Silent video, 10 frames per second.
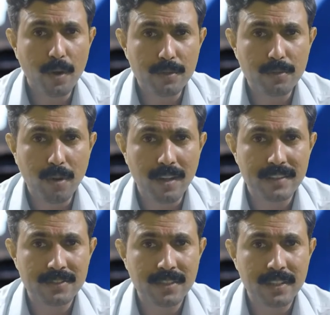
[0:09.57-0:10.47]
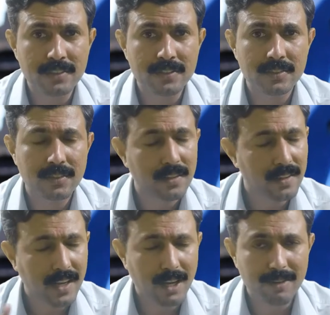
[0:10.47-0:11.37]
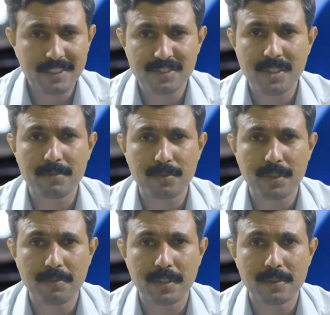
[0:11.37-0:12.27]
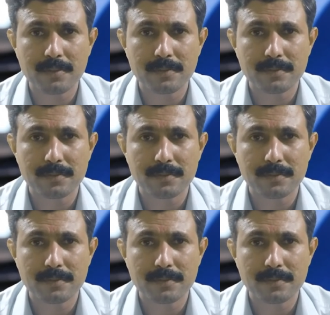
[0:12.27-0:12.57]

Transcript: want to know all these things, now let's jump to the video.